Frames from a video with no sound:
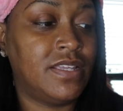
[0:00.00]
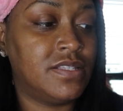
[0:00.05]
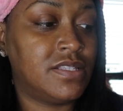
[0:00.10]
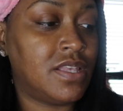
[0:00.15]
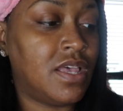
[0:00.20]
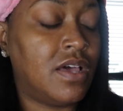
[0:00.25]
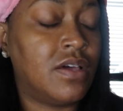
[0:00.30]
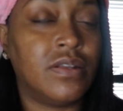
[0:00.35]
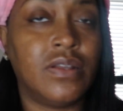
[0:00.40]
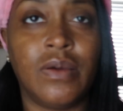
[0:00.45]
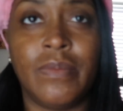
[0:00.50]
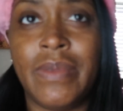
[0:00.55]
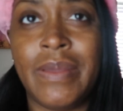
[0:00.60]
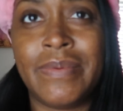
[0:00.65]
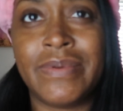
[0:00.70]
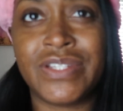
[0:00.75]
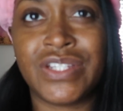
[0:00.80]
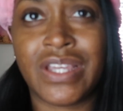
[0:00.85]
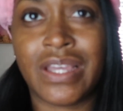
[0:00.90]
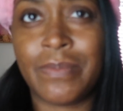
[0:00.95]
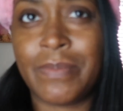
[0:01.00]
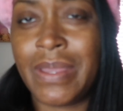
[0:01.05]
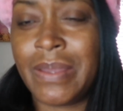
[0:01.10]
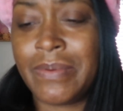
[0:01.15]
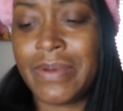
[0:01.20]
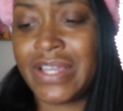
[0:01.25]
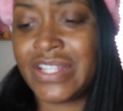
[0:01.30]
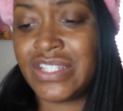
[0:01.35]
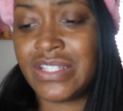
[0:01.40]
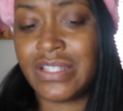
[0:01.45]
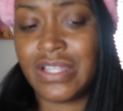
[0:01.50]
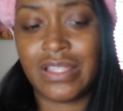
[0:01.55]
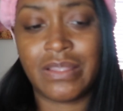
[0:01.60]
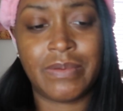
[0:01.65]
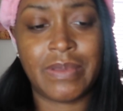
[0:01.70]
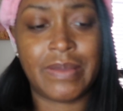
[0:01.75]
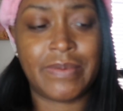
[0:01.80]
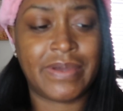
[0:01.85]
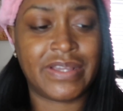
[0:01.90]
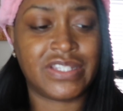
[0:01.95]
So I don't know. Maybe I should, maybe I should tell him.
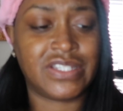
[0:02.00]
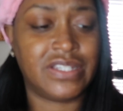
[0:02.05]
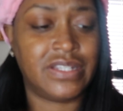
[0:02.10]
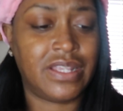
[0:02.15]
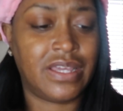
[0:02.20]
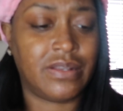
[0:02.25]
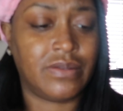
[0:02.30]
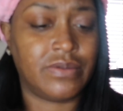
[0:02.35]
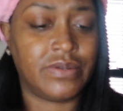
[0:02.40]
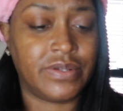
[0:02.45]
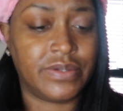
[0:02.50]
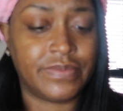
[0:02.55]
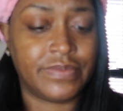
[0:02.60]
Maybe I shouldn't. I don't